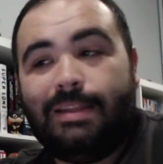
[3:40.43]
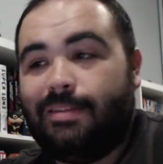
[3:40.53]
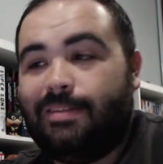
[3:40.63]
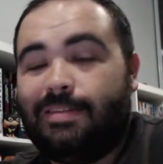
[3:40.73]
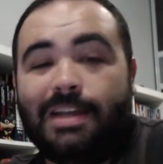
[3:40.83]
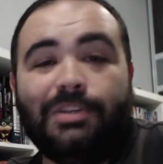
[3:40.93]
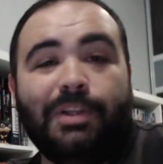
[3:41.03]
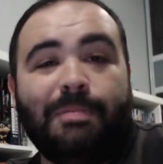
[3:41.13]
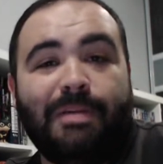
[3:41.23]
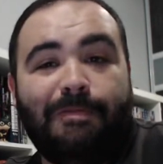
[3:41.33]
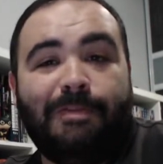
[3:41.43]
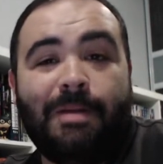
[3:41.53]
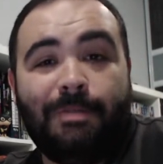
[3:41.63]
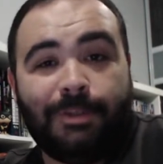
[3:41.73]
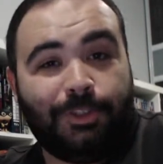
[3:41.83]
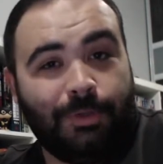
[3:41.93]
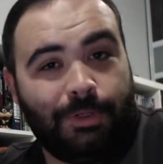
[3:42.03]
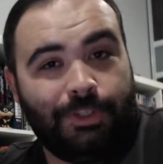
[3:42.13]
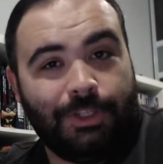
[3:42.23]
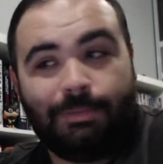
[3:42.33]
This is actually my favorite
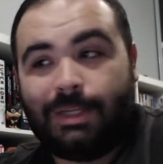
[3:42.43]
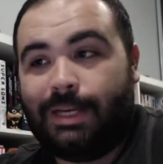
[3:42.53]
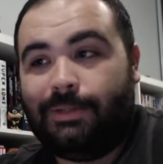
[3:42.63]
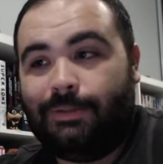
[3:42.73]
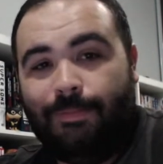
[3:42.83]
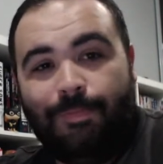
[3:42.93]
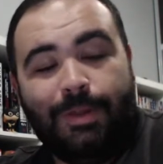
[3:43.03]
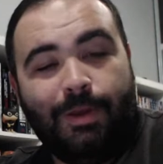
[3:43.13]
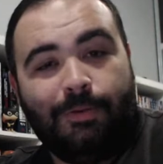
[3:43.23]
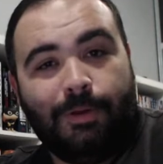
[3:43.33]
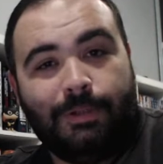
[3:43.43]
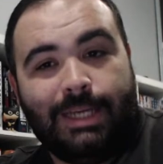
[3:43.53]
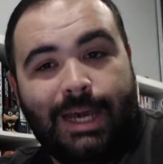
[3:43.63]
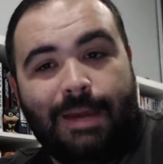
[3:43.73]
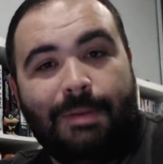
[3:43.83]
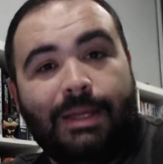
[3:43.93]
Shonen Jump title of all time.